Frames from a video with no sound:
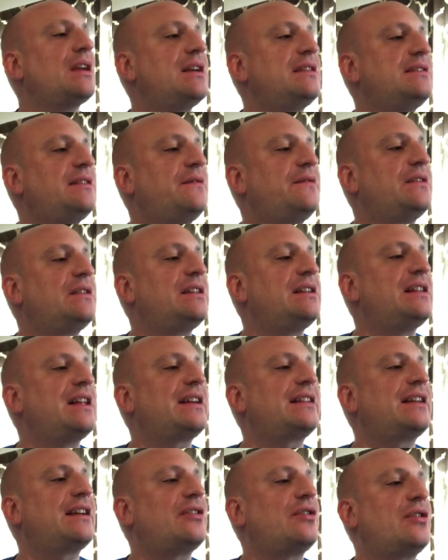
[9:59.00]
Definitely
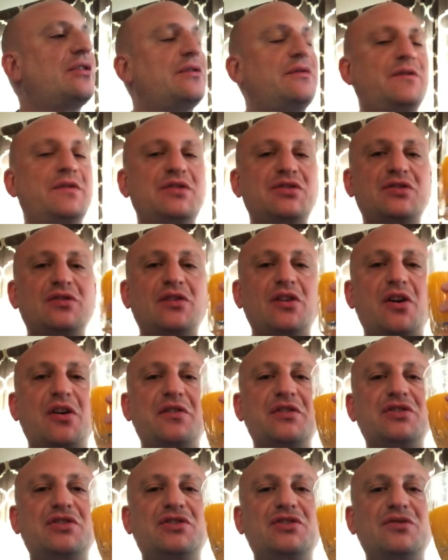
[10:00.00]
like that artificial
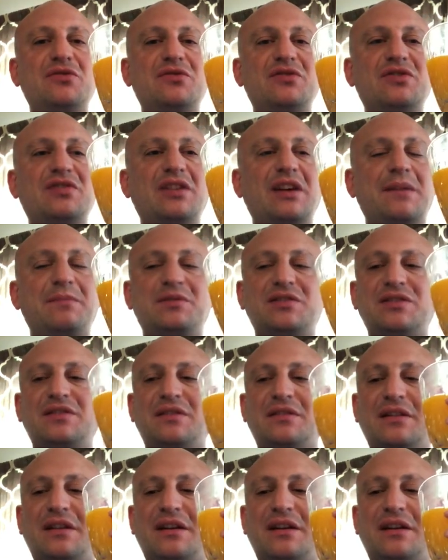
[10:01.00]
orange juice types